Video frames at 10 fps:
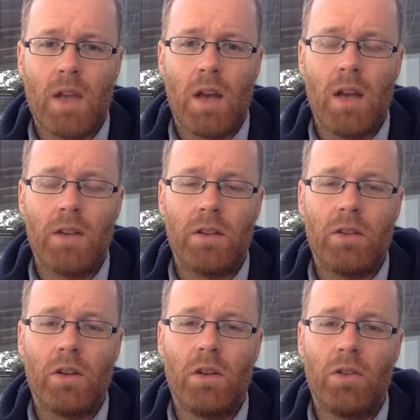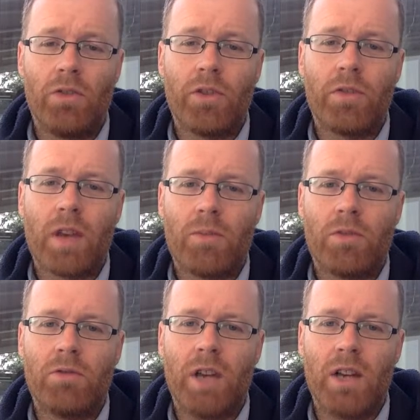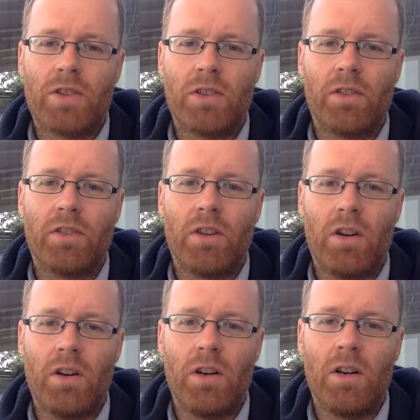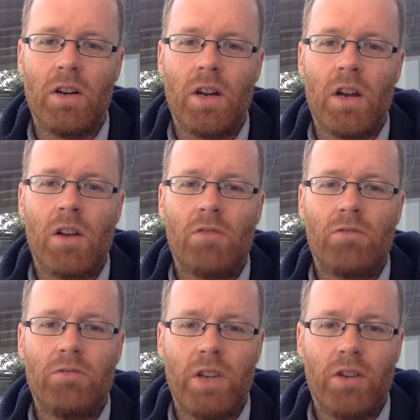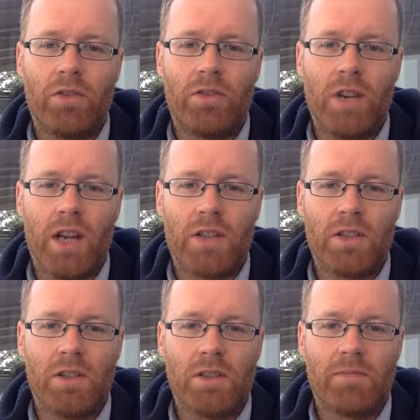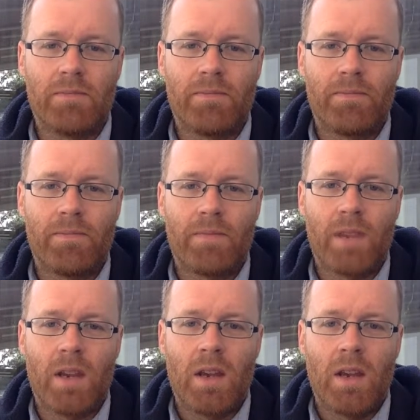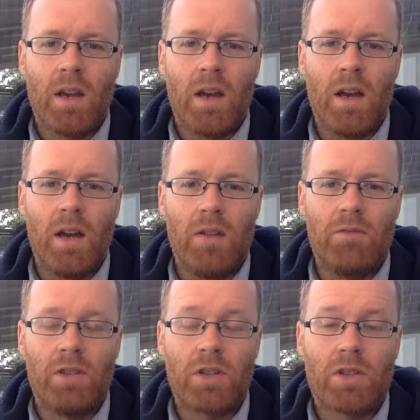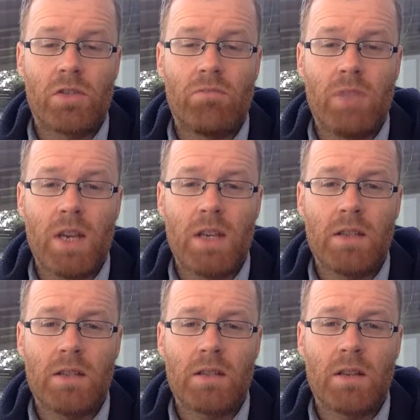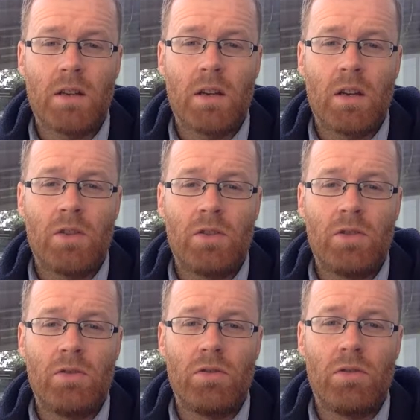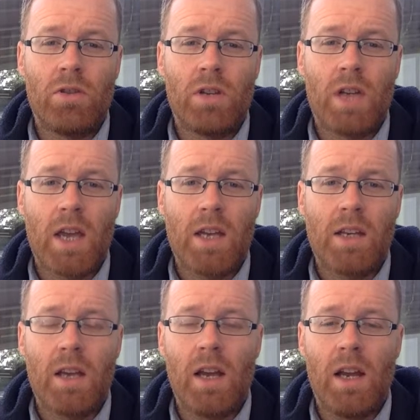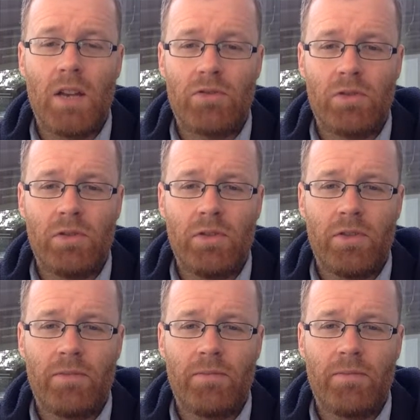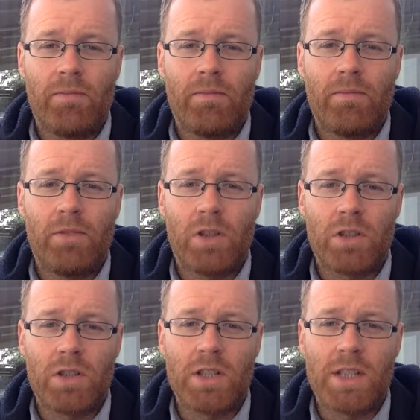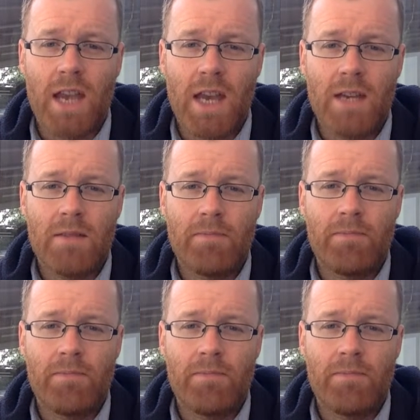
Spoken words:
And a lot of chemical reactions are redox reactions. Reduction means to gain electrons. Reduction is gain.